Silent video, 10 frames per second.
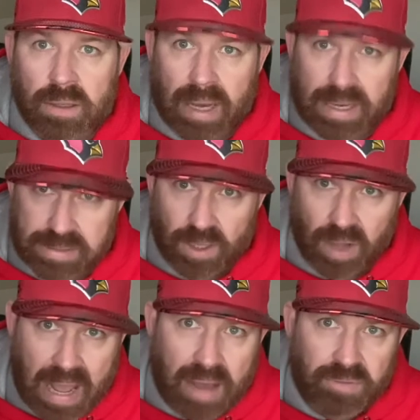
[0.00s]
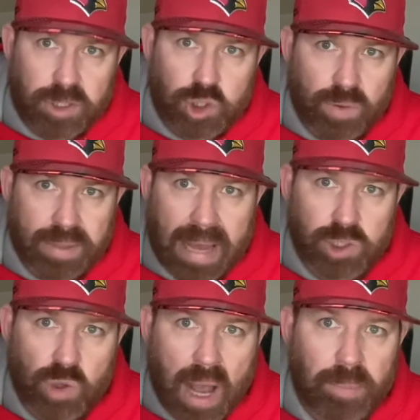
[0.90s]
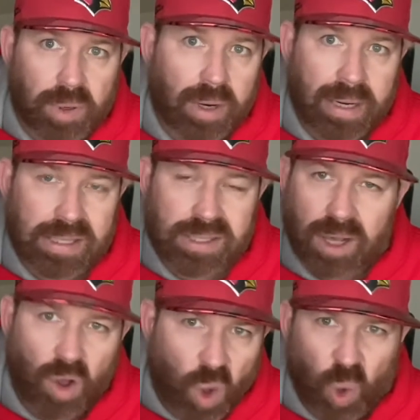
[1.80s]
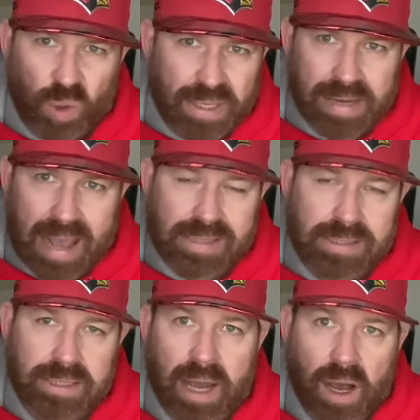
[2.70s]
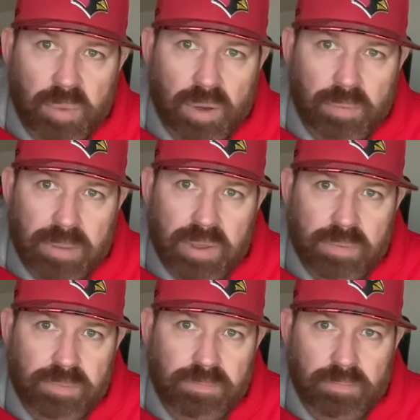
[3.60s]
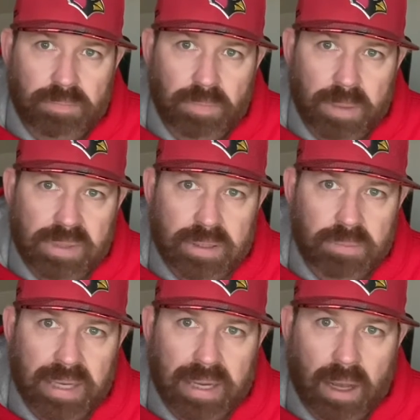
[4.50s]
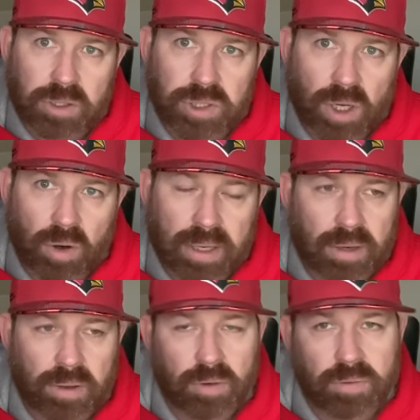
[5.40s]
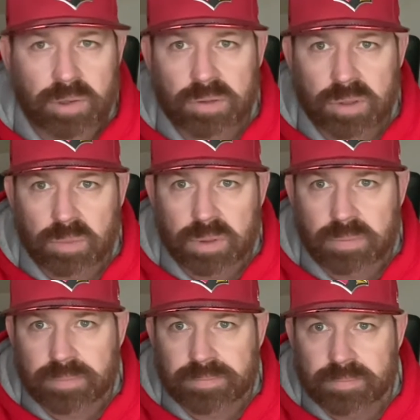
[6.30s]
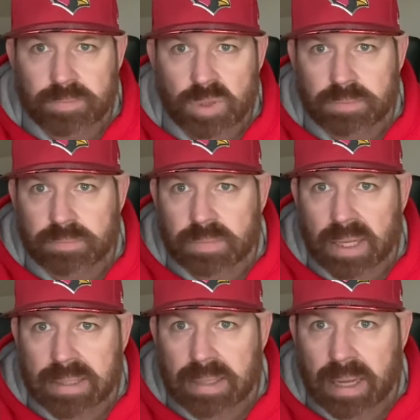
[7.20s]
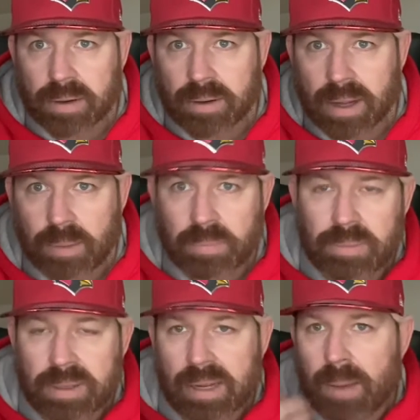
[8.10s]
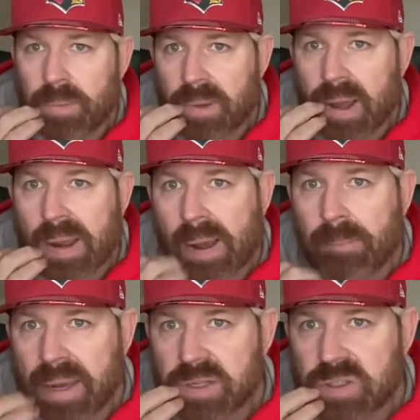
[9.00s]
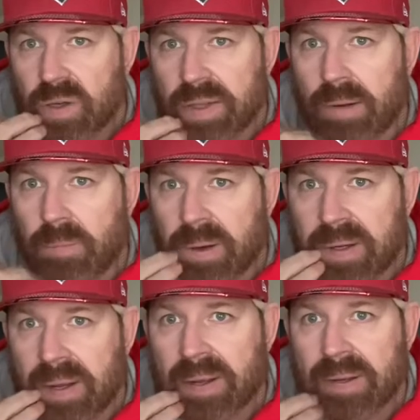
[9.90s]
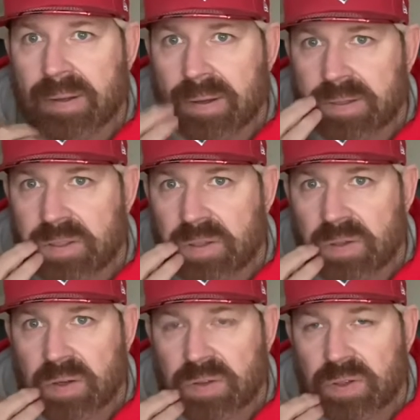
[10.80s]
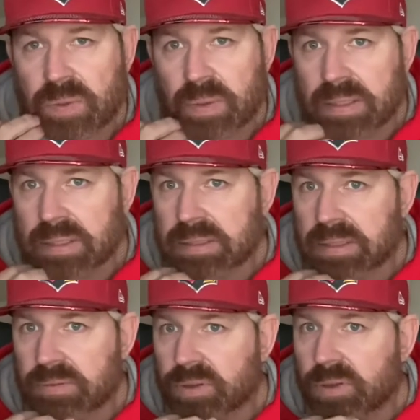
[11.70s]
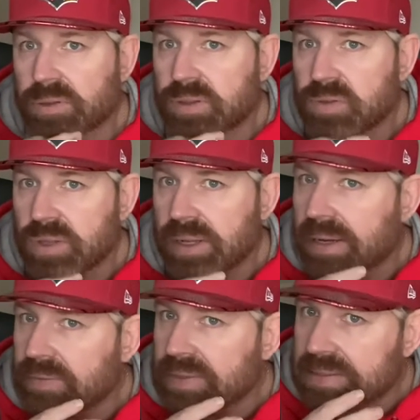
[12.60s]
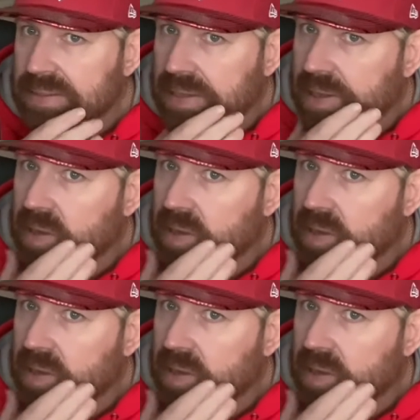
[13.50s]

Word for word: I still have a that dropper and it's all old and nasty now, but maybe maybe someday I'll show it. I don't know if YouTube would, would like that or not. Maybe not, but I, I might show that one day. I'll show I'll show you what it looks like for those of you that haven't seen it.